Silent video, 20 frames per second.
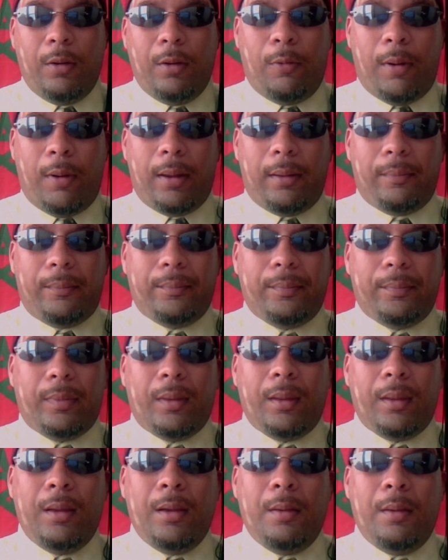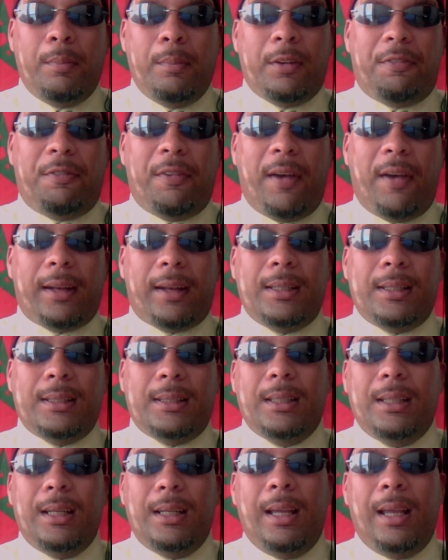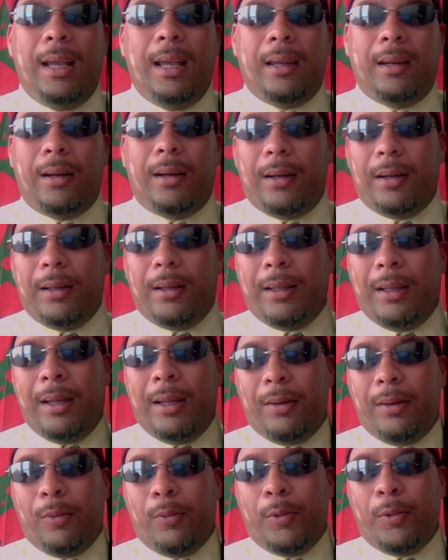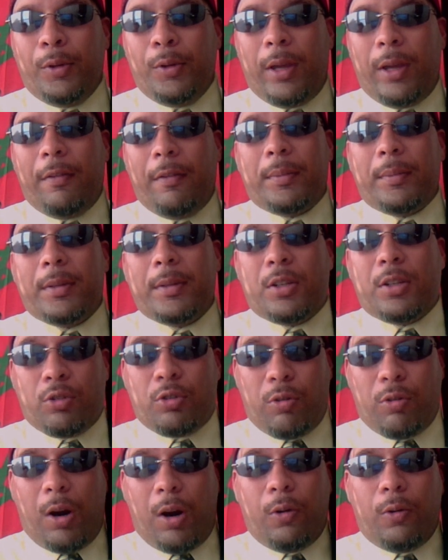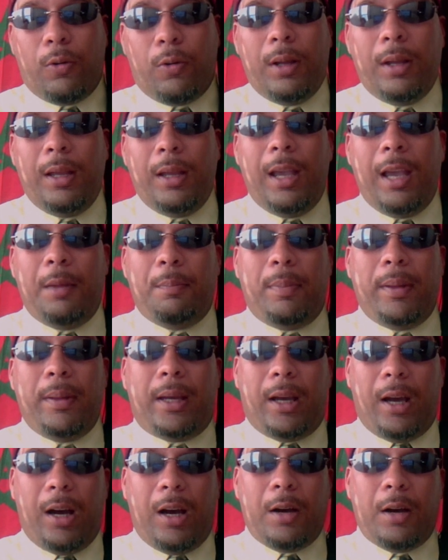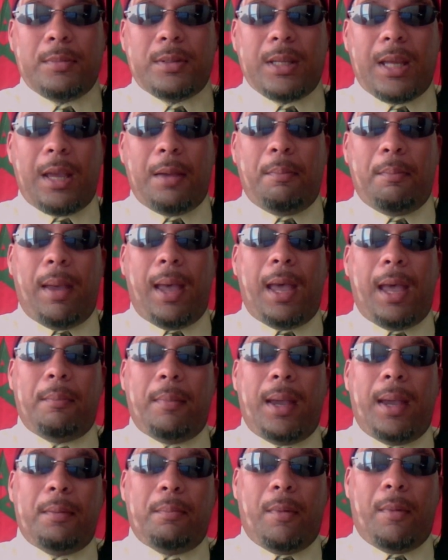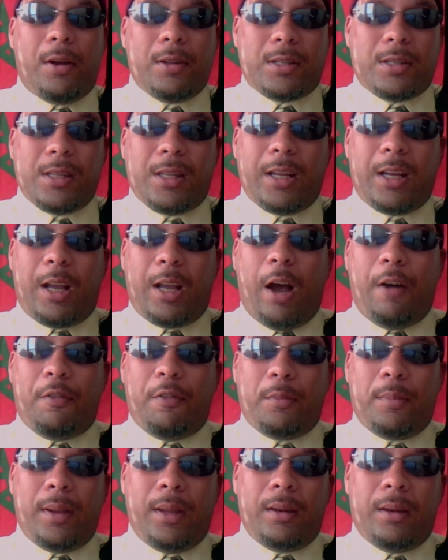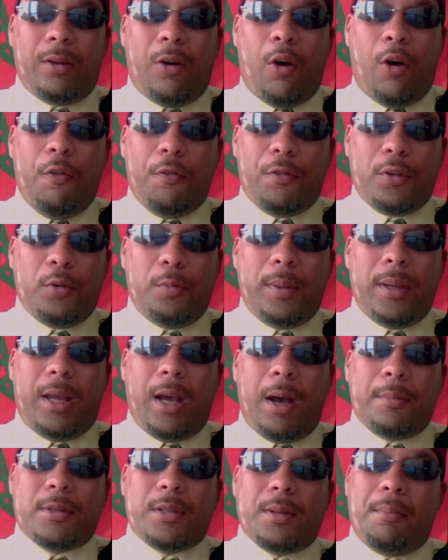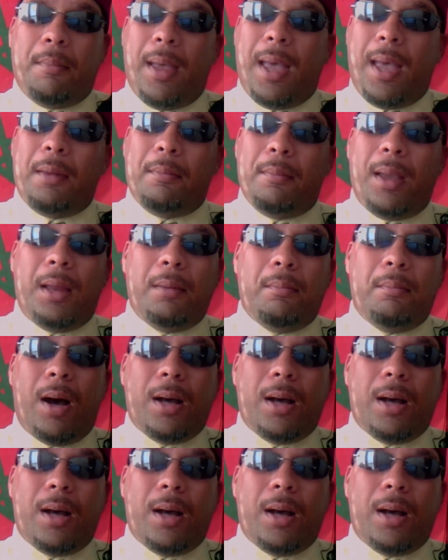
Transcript: right? But the fact is, and when you give up this control, it becomes a man-made monster. The government over you becomes a man-made